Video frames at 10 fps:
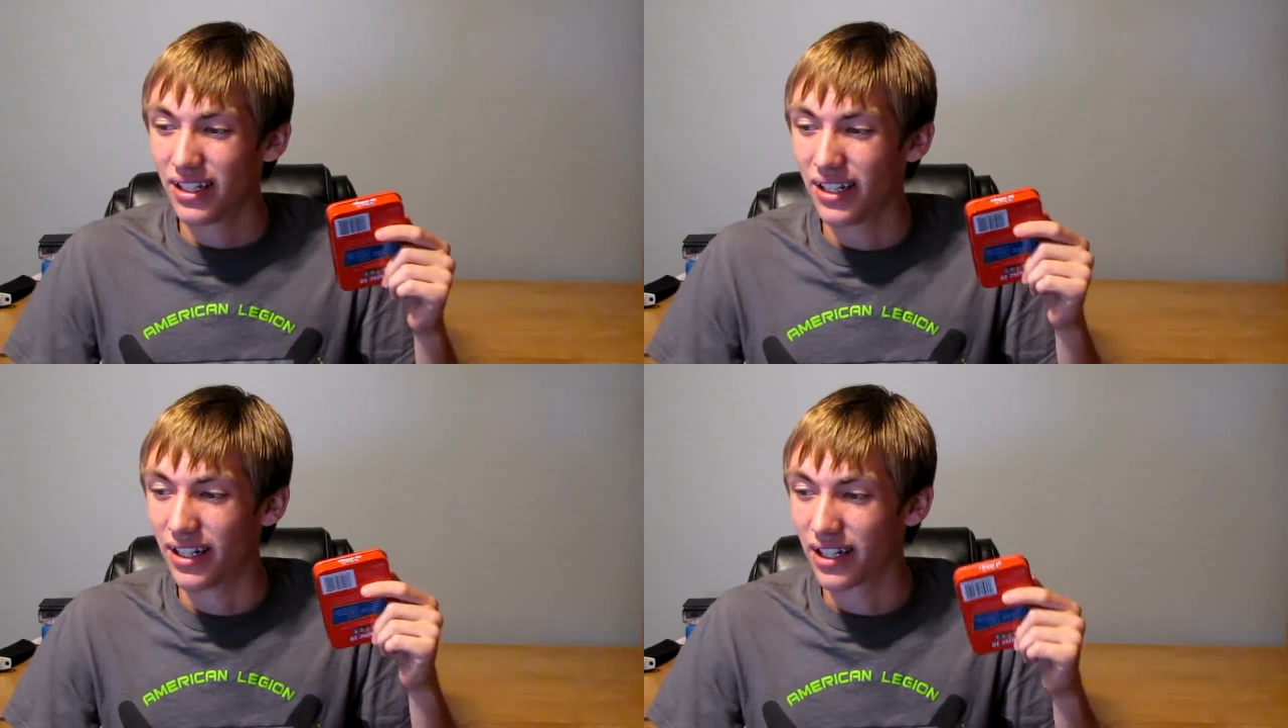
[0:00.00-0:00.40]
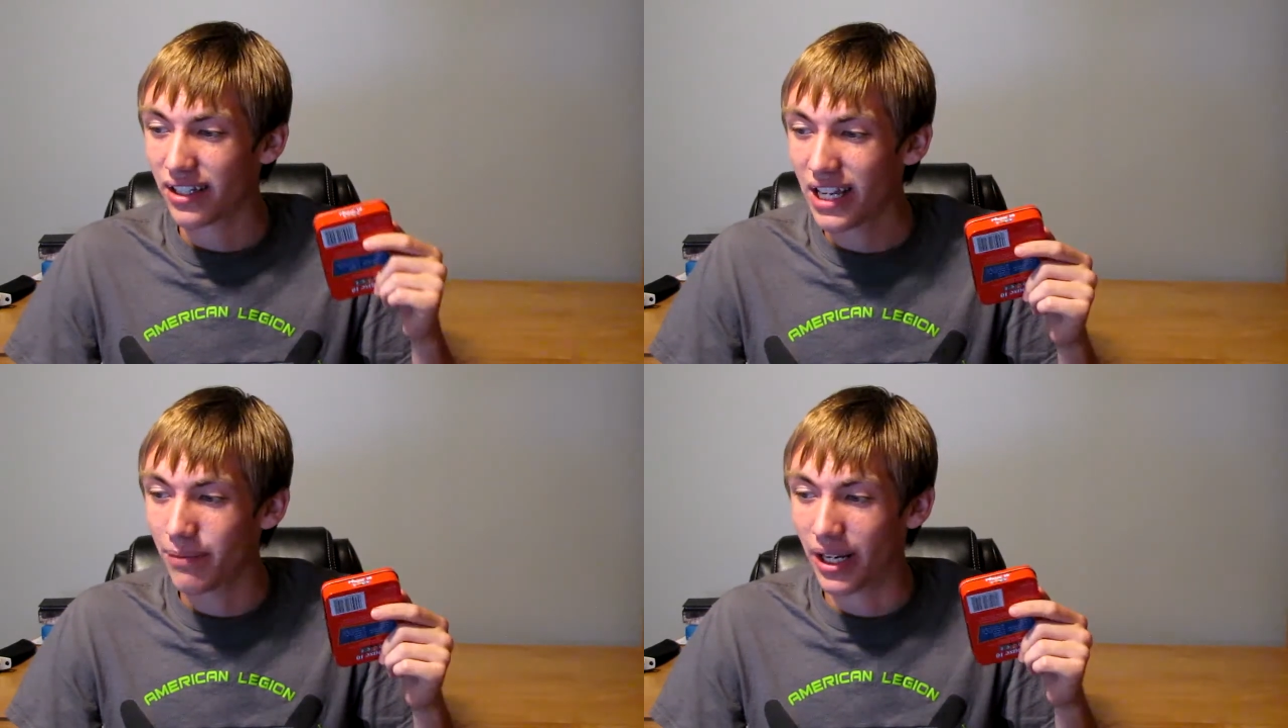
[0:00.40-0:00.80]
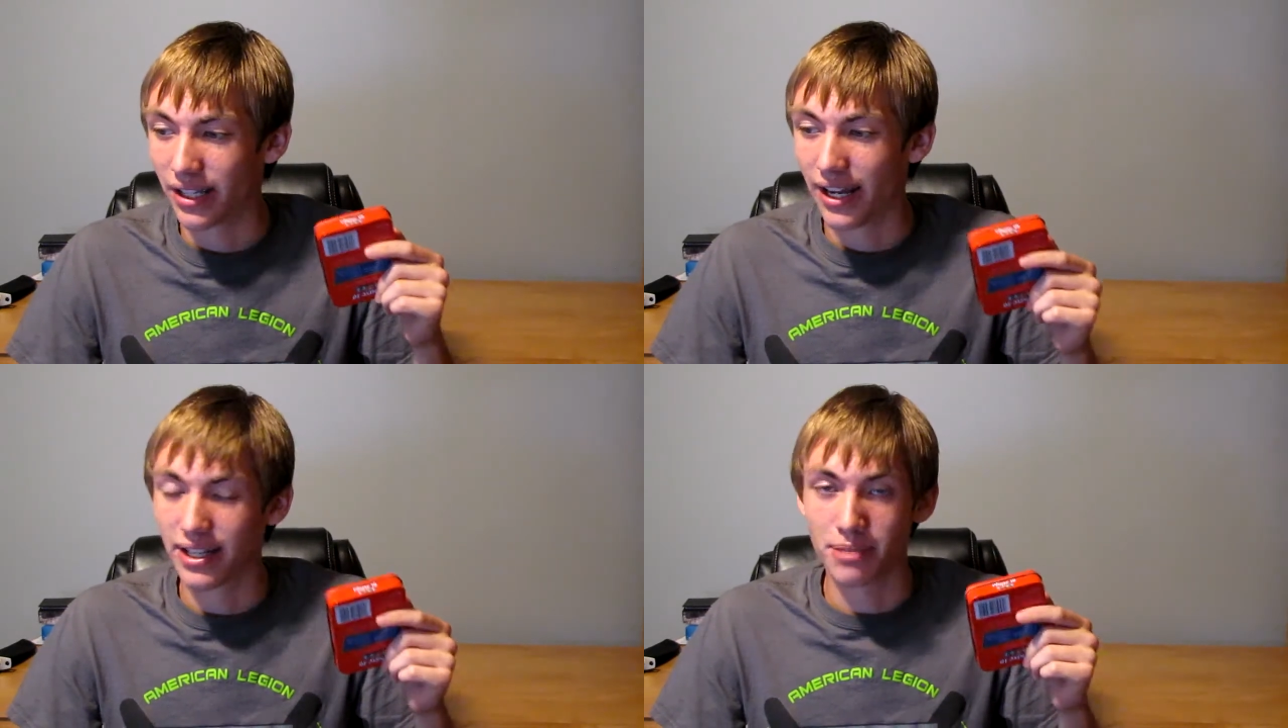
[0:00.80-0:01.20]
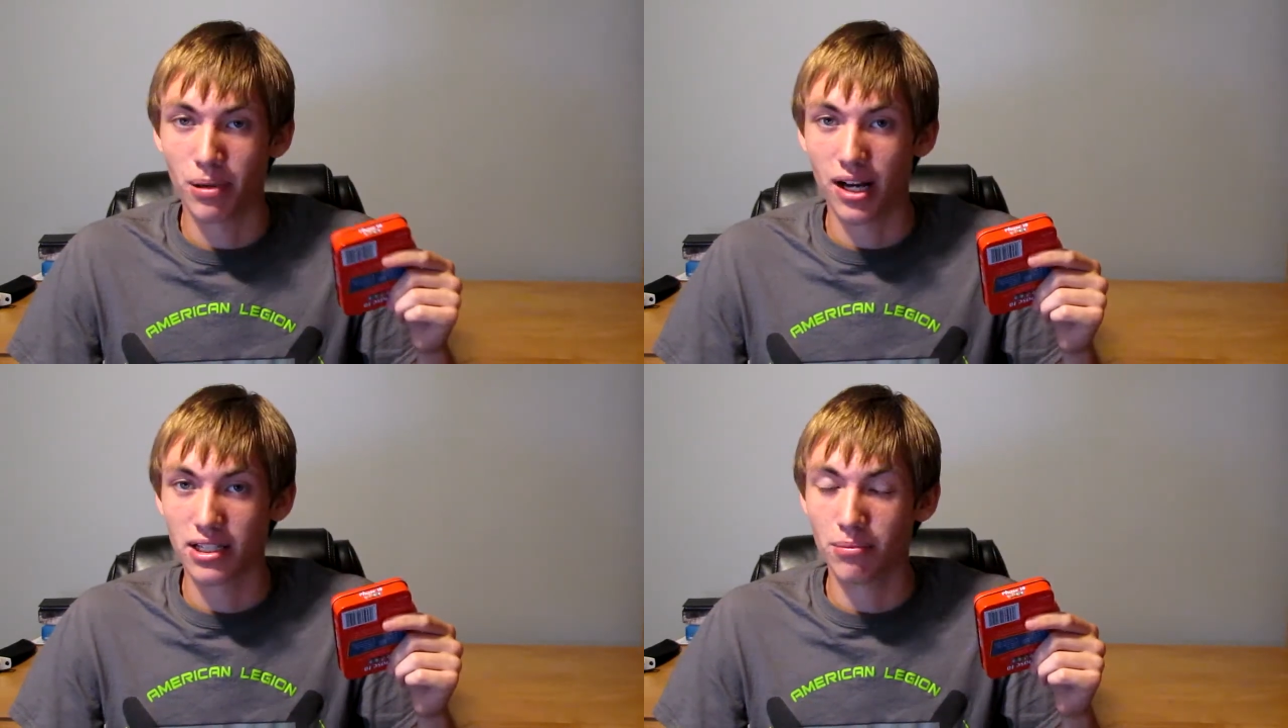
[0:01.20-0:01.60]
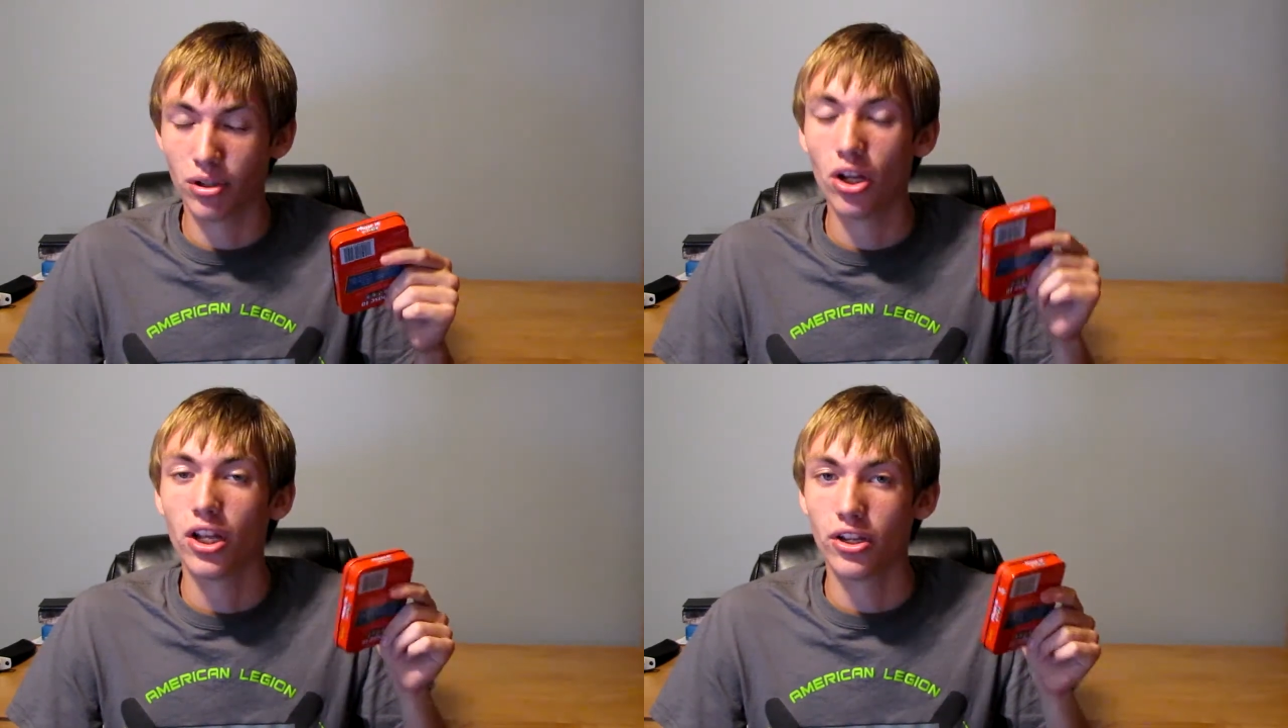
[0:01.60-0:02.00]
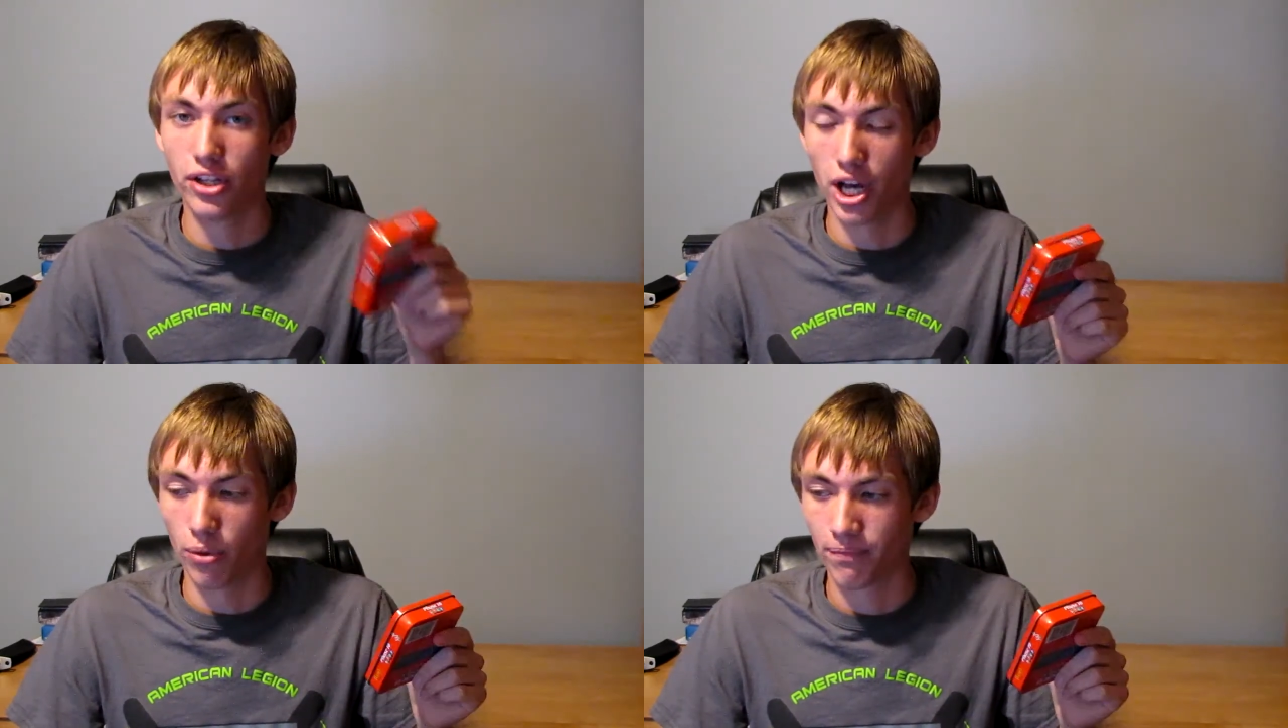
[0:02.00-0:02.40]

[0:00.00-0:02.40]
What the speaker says: in claiming that it is possible, no.